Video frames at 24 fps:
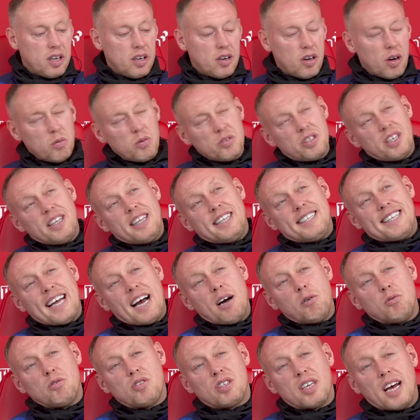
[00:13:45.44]
no, I won't say the
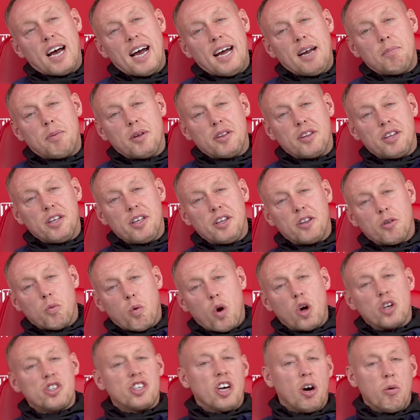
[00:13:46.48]
downside, but the, the
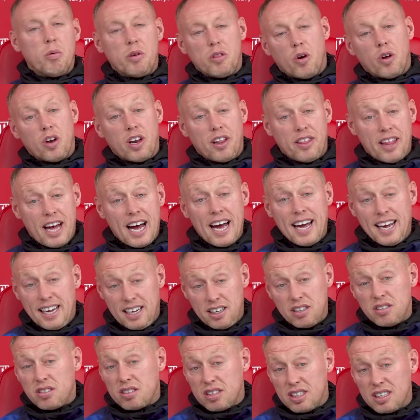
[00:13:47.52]
watch out with all of that
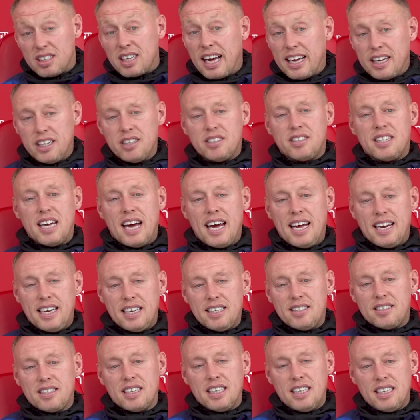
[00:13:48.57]
is is like you said
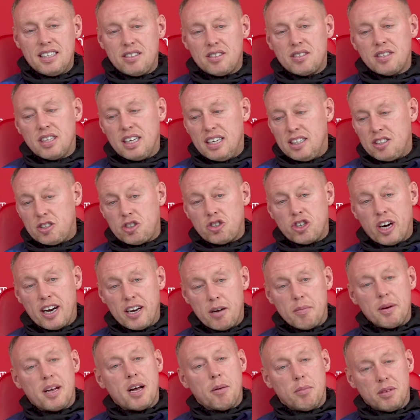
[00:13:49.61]
is is is
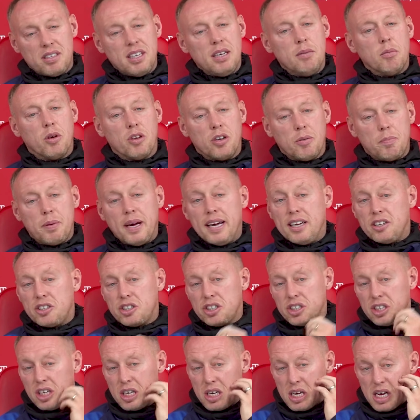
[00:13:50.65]
trying to become a team on the
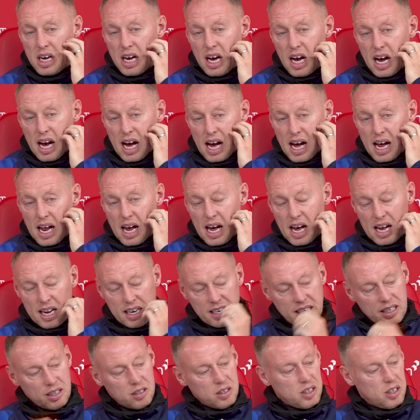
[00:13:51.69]
pitch, uh,
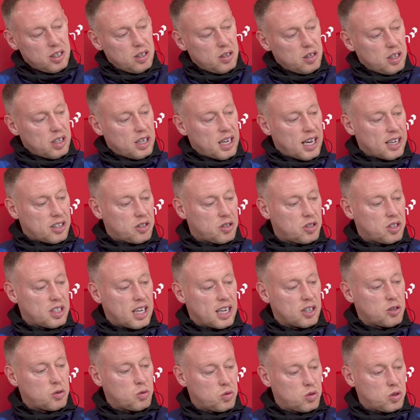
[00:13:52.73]
and that's
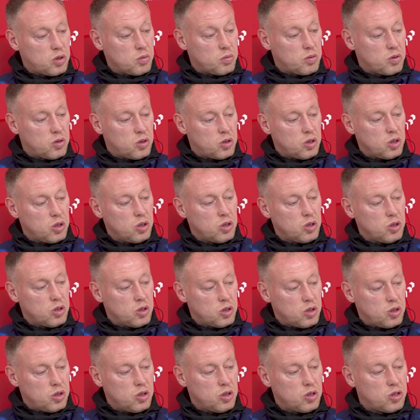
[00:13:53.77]
that's the, the
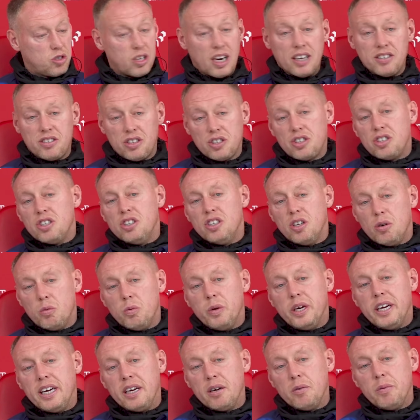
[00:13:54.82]
the transition that
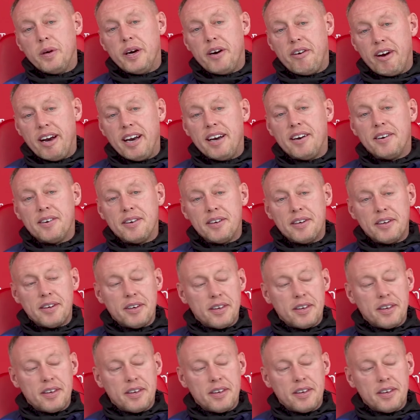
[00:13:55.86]
we're we're in.